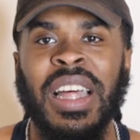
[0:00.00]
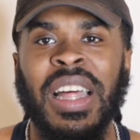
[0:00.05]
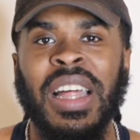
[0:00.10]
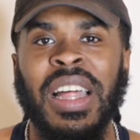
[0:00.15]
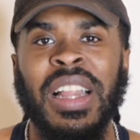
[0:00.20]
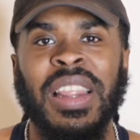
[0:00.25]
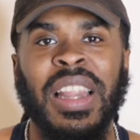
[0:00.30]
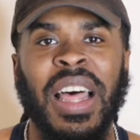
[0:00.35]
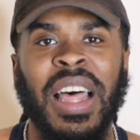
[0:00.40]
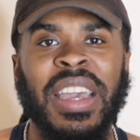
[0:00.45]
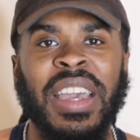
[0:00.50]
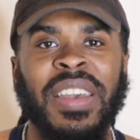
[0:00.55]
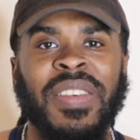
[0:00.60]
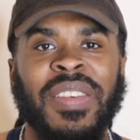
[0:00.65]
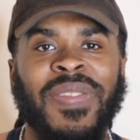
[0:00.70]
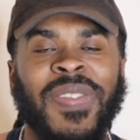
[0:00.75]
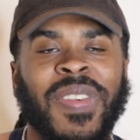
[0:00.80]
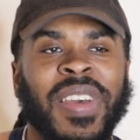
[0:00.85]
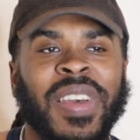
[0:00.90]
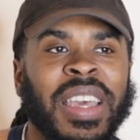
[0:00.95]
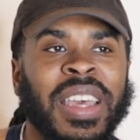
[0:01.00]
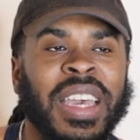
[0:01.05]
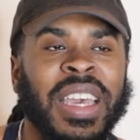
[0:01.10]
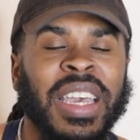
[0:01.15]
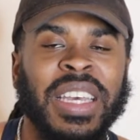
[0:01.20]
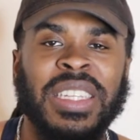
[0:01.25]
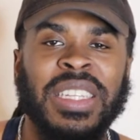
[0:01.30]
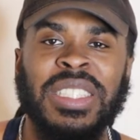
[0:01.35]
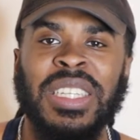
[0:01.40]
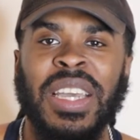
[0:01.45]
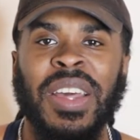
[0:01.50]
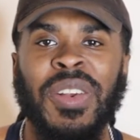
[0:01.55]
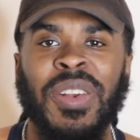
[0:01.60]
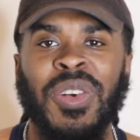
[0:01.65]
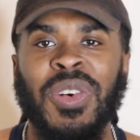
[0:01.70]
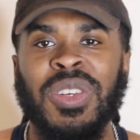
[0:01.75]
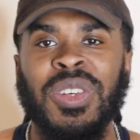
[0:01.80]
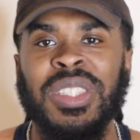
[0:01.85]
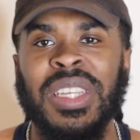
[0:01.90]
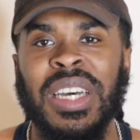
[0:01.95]
life in
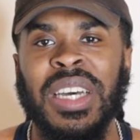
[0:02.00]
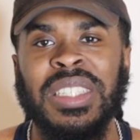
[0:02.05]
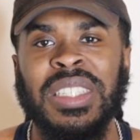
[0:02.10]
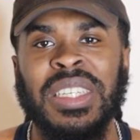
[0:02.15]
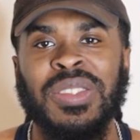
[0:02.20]
general, such as